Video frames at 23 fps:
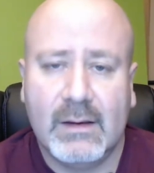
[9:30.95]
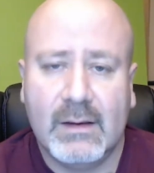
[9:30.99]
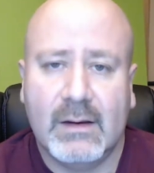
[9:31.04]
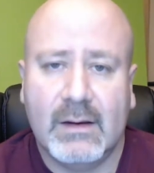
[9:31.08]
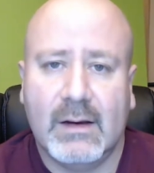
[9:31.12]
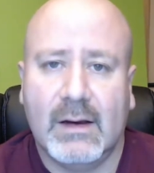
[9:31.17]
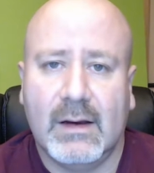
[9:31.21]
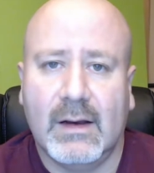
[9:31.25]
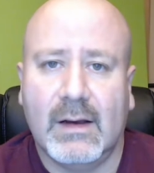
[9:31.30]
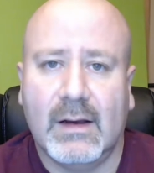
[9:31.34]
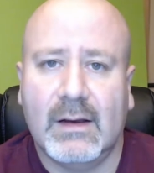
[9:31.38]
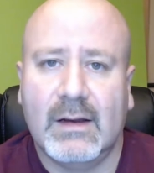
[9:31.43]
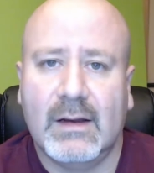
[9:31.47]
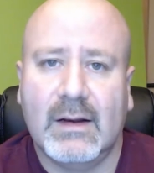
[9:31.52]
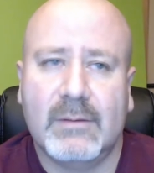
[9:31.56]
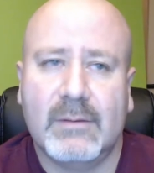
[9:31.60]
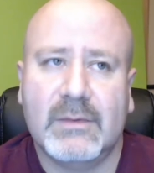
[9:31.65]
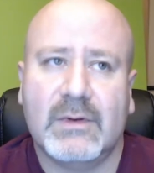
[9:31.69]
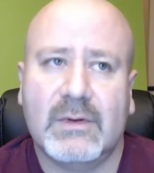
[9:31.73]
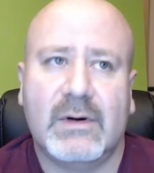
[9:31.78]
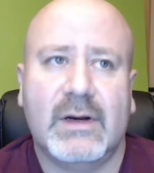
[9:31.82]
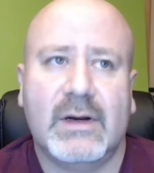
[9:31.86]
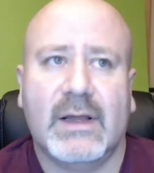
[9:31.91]
And I'm
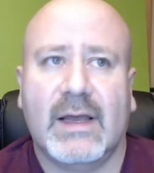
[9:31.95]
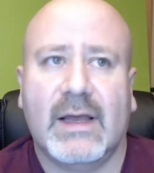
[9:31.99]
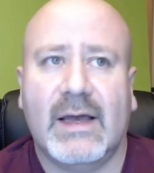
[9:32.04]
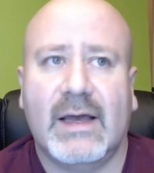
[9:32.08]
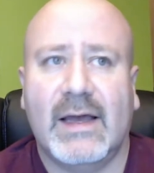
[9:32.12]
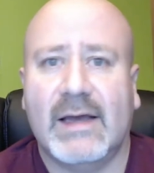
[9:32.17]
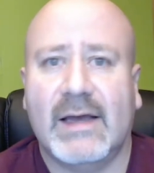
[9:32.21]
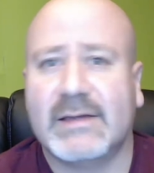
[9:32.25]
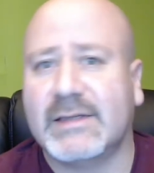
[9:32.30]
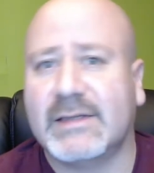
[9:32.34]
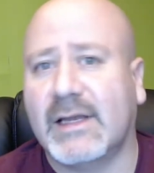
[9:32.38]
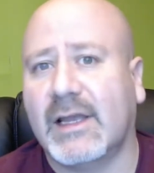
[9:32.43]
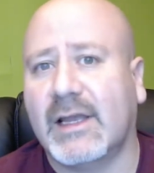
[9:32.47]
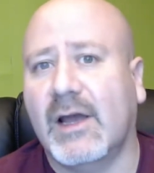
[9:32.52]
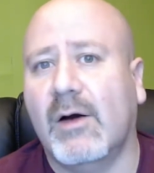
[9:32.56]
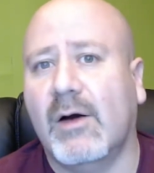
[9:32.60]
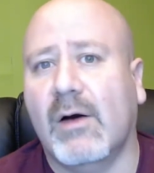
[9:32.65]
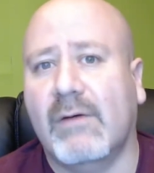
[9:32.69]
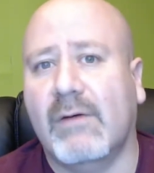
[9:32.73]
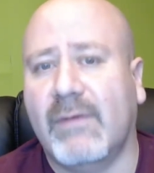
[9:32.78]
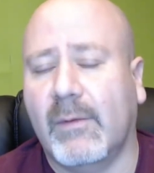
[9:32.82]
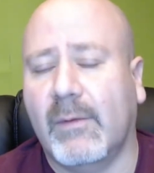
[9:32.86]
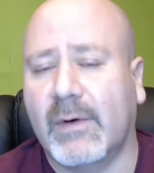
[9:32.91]
learning as I go.
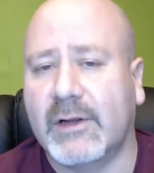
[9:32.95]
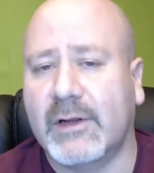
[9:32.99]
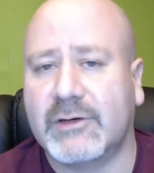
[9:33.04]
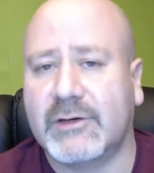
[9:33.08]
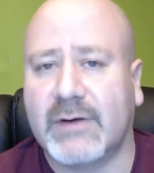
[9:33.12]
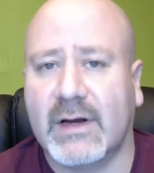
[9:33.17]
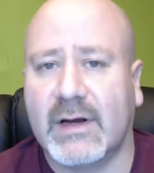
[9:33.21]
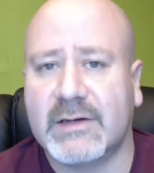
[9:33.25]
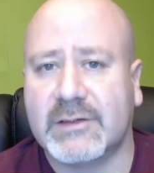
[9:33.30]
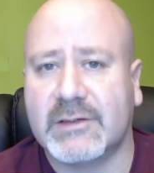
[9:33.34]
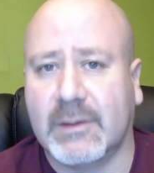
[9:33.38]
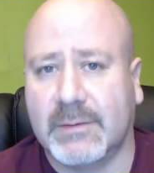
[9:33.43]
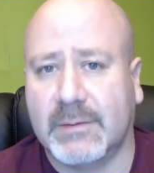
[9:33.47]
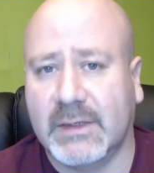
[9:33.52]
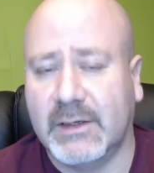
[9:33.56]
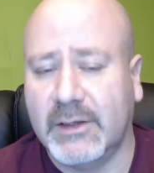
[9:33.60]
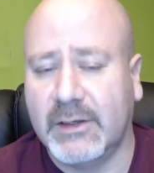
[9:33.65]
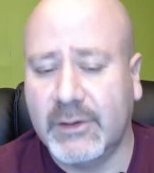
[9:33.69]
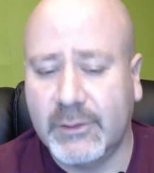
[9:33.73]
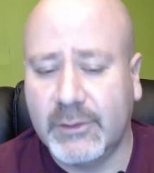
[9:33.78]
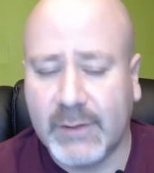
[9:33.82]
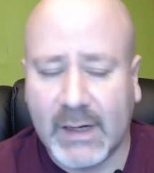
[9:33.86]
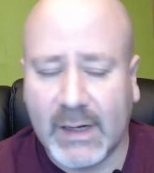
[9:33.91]
If I want to try something
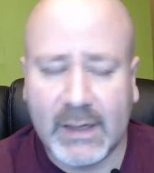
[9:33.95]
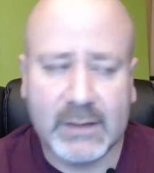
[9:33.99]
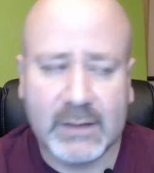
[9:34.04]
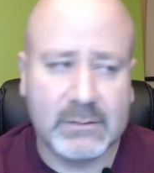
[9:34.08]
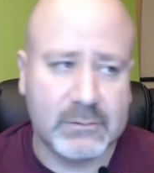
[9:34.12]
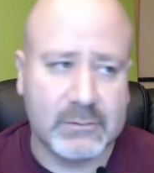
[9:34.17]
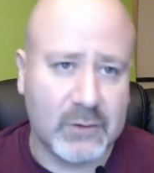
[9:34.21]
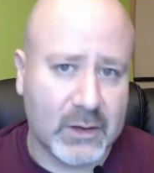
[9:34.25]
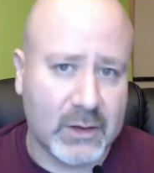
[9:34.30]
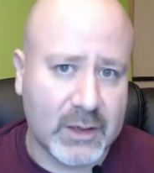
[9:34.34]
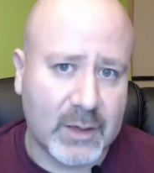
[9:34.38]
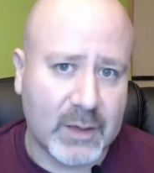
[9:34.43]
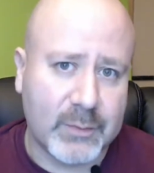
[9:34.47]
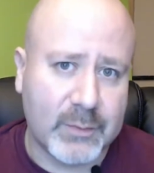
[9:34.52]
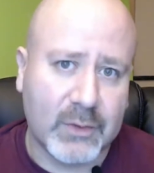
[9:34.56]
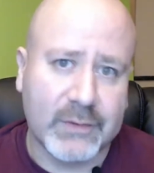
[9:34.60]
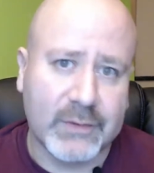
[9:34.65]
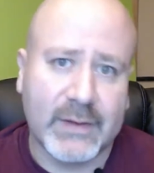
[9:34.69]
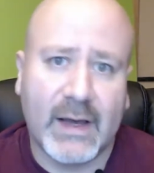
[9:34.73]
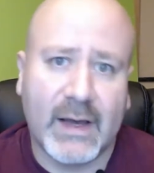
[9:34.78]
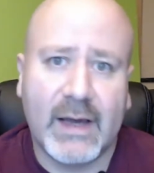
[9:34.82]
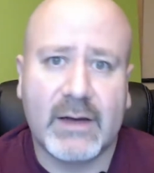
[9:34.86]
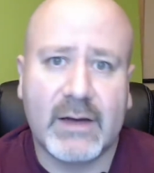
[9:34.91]
new, I look it up
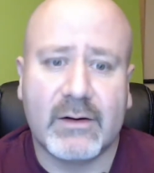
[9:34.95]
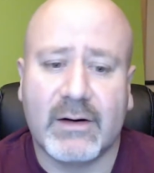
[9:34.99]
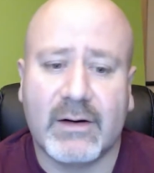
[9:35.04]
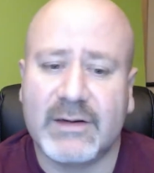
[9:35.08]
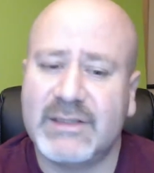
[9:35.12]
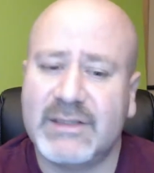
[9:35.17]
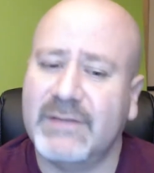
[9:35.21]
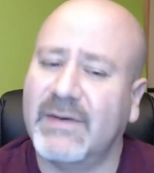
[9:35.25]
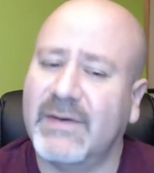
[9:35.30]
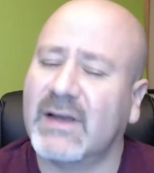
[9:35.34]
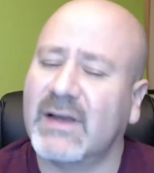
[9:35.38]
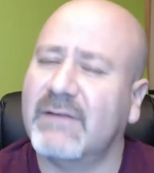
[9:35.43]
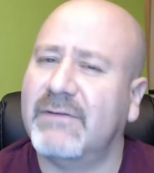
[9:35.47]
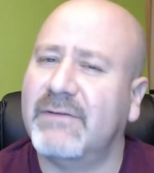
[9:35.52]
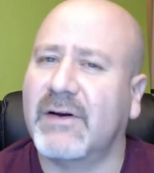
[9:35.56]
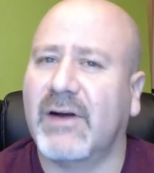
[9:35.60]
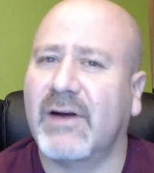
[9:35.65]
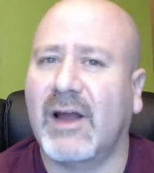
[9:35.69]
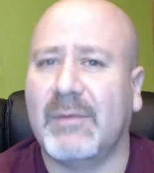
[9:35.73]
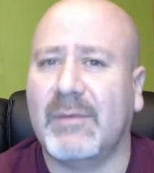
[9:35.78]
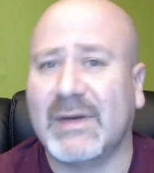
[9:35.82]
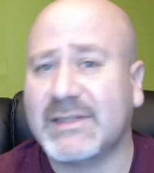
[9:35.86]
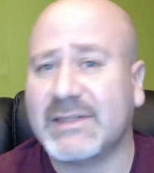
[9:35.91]
online or see if I can figure
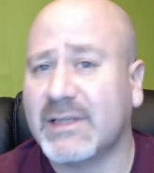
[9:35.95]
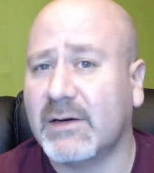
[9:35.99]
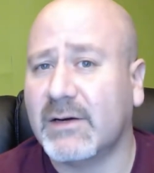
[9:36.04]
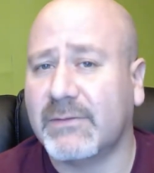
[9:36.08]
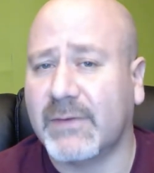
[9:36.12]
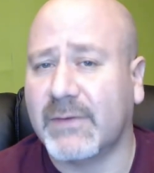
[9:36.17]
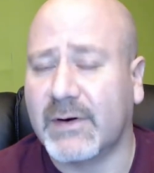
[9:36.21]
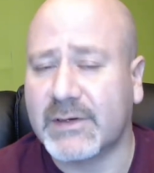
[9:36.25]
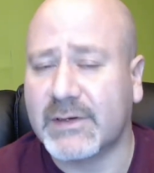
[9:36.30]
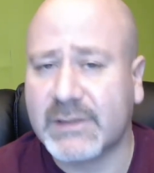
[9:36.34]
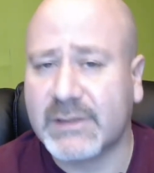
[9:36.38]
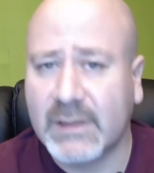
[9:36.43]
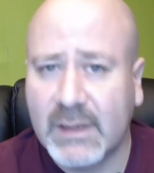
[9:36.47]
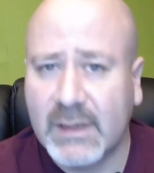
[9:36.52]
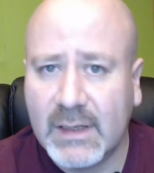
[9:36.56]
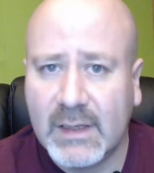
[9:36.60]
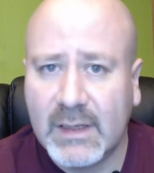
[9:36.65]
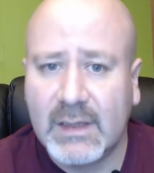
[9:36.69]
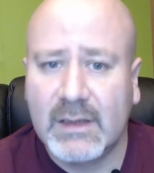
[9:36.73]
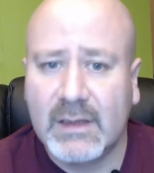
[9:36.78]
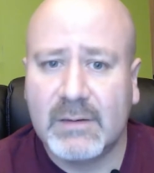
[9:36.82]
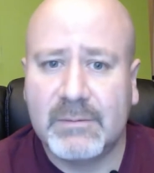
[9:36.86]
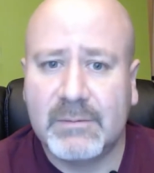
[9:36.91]
it out myself first.
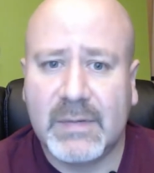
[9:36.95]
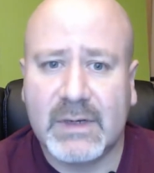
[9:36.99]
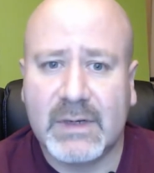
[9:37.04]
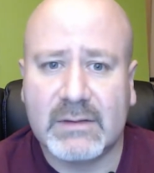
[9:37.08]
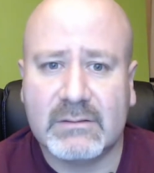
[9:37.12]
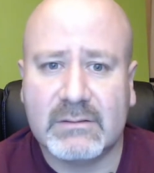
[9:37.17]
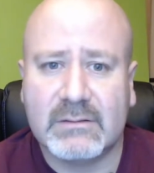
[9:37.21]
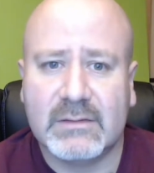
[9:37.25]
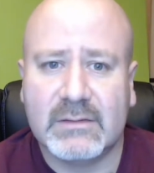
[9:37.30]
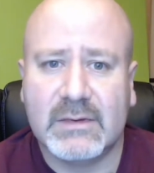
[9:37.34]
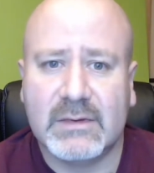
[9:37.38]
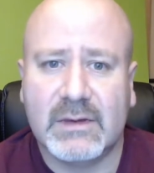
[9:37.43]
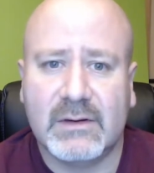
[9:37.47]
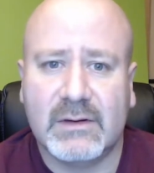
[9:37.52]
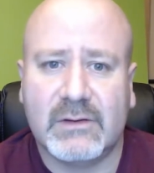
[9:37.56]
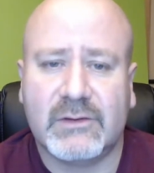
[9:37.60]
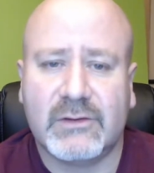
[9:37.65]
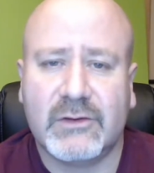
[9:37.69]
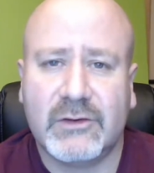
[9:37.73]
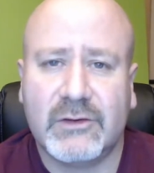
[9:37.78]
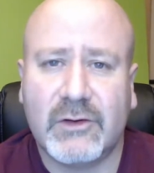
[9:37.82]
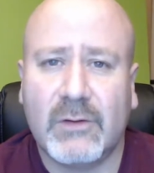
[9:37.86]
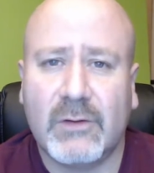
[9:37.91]
But
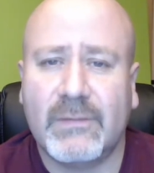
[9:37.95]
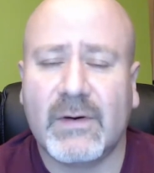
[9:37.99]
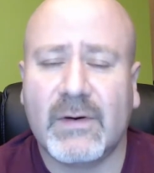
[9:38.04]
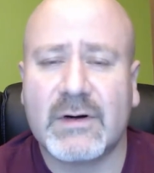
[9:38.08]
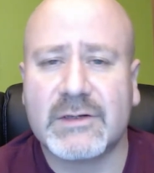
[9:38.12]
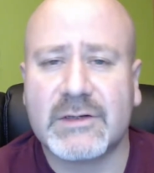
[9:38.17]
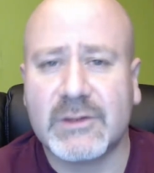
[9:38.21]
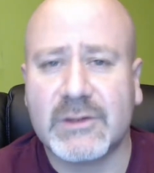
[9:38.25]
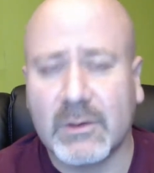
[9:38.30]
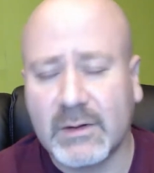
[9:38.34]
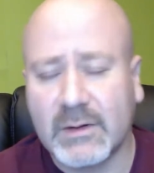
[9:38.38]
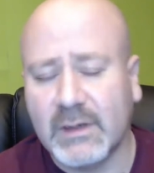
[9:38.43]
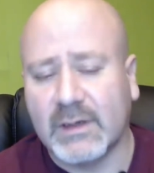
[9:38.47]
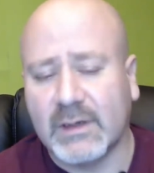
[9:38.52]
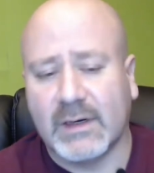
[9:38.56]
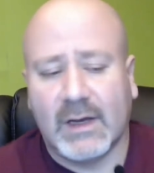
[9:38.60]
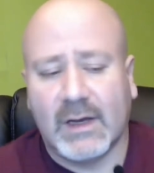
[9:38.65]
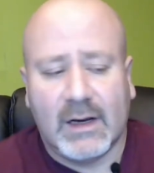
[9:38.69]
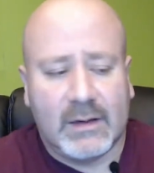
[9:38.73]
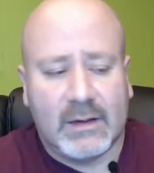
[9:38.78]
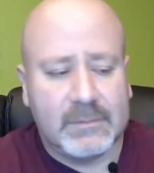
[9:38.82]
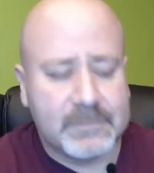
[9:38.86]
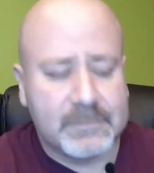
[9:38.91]
so far, so good.
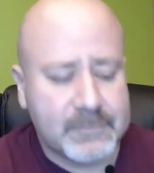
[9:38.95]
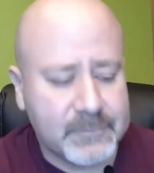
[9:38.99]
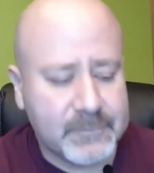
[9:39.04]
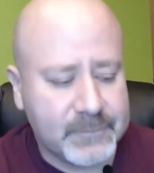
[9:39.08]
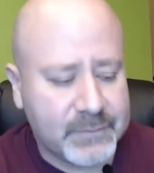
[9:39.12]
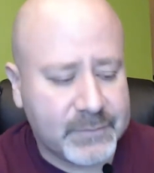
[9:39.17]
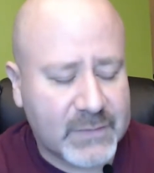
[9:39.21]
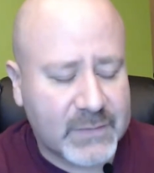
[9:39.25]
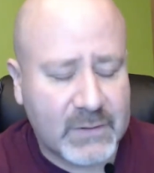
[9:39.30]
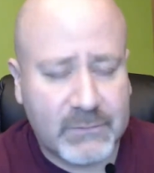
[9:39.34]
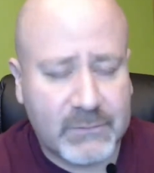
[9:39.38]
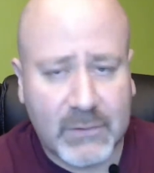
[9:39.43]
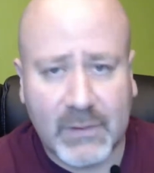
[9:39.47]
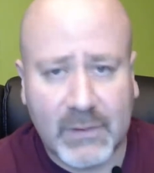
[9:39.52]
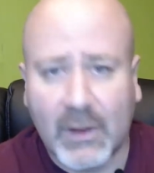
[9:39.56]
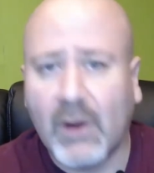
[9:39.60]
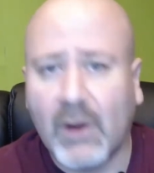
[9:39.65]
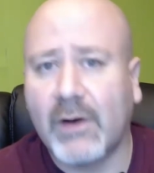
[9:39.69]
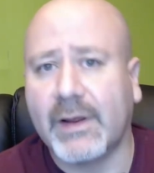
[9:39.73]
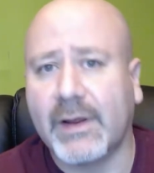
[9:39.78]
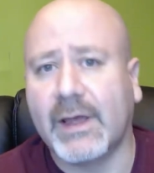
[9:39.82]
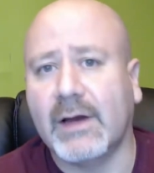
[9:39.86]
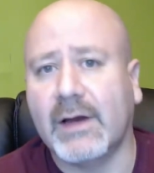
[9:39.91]
For the
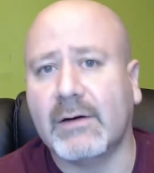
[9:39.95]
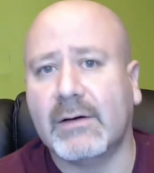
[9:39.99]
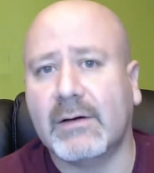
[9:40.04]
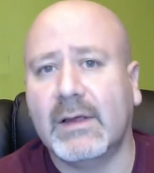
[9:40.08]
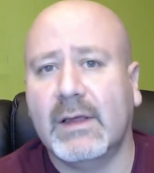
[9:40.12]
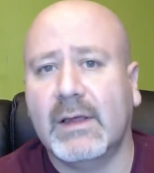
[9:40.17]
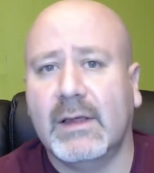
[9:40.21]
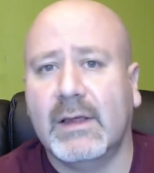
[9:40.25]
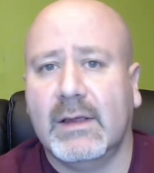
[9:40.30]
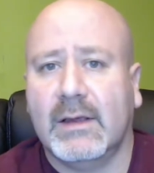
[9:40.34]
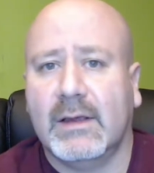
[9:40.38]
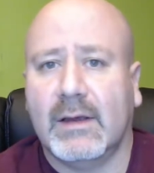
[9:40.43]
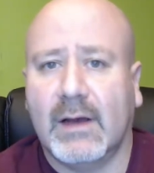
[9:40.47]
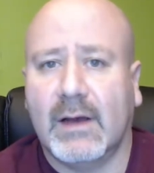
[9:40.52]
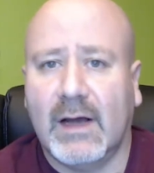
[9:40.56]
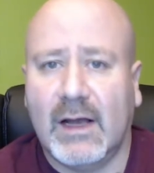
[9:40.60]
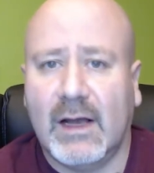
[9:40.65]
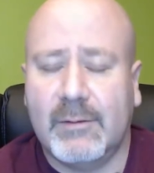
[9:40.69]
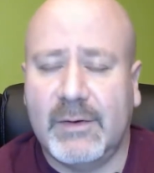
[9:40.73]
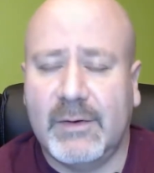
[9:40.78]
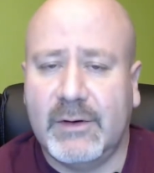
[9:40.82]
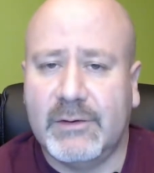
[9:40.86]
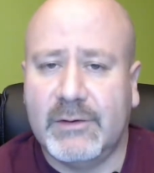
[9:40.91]
audio,
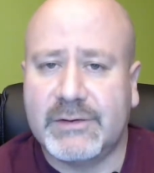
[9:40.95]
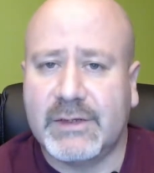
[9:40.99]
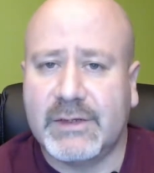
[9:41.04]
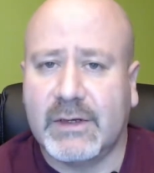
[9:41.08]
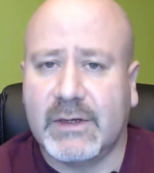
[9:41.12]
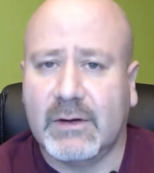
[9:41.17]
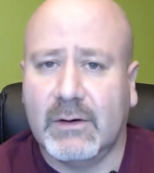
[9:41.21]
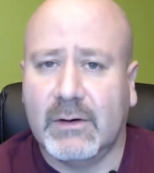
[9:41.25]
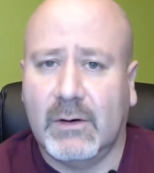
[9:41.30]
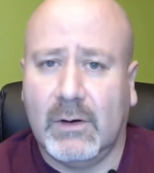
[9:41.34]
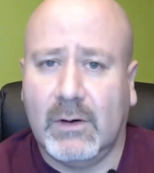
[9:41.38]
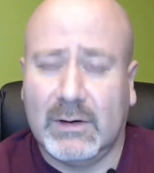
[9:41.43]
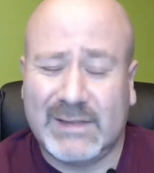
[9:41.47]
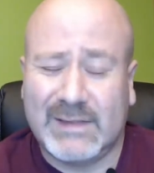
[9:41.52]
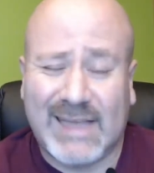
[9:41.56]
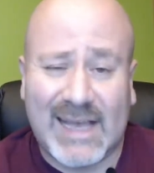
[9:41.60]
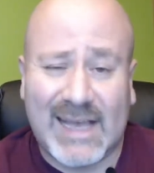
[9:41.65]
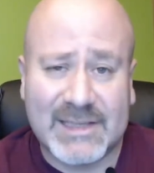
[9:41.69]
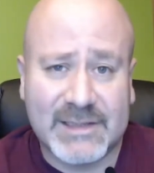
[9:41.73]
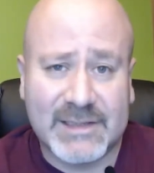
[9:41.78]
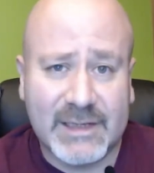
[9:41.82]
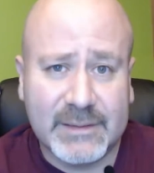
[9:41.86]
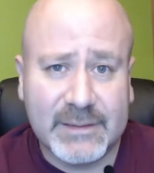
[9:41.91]
I've been using
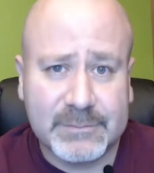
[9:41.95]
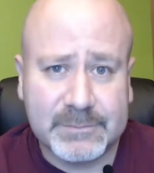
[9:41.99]
Audacity.